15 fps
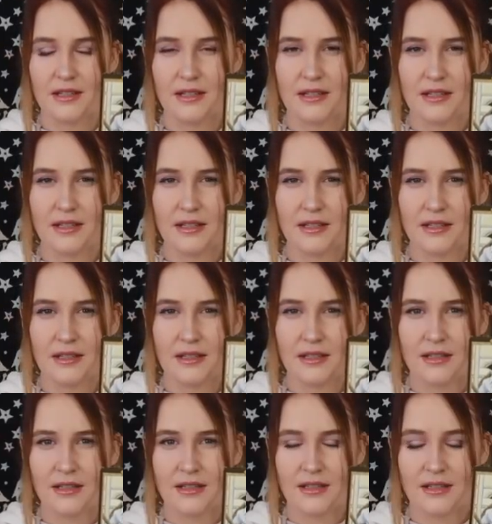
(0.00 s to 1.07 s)

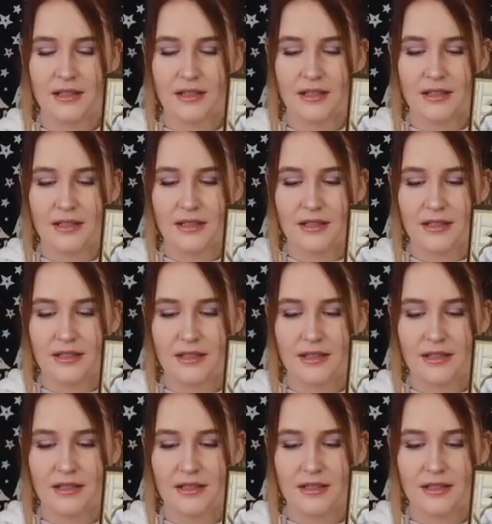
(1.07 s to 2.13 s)

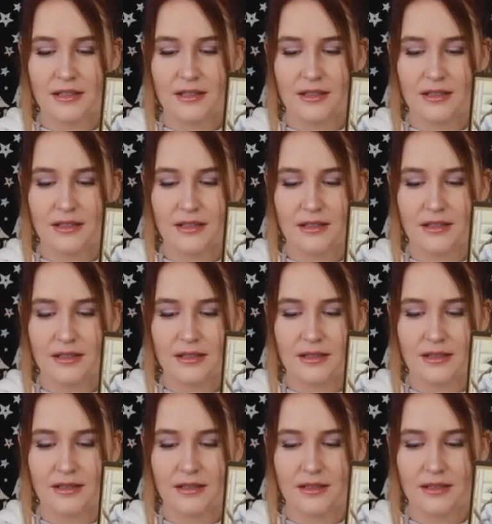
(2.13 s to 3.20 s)

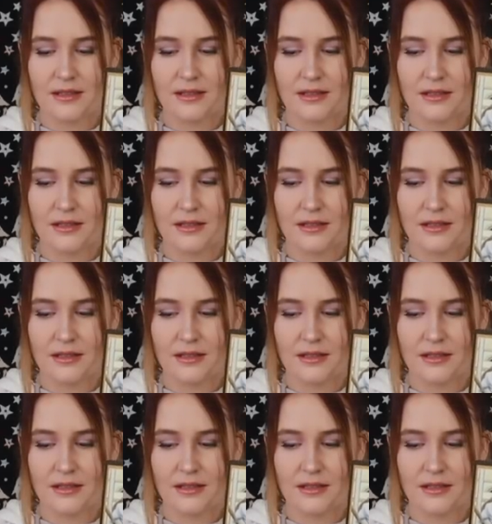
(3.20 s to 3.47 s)
No one is speaking in this clip.